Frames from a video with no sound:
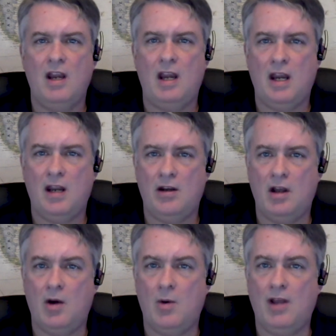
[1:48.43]
and
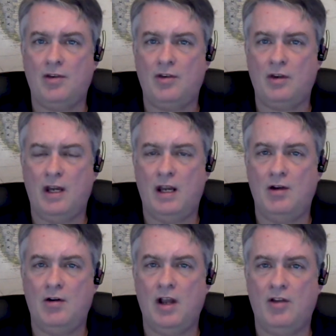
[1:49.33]
OS
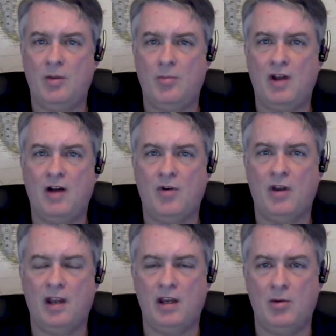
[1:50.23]
and custom
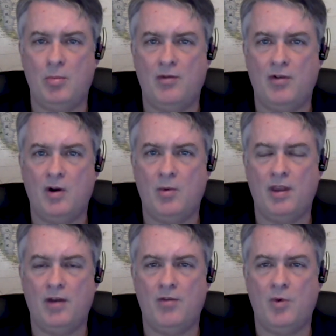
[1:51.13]
software that you prefer
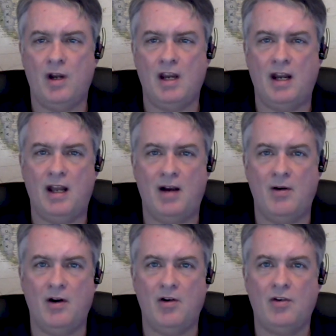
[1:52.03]
within 48
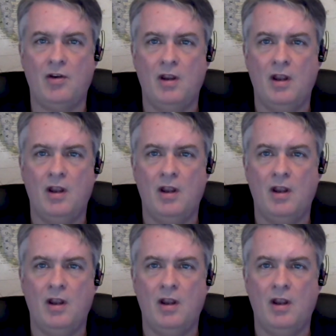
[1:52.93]
hours.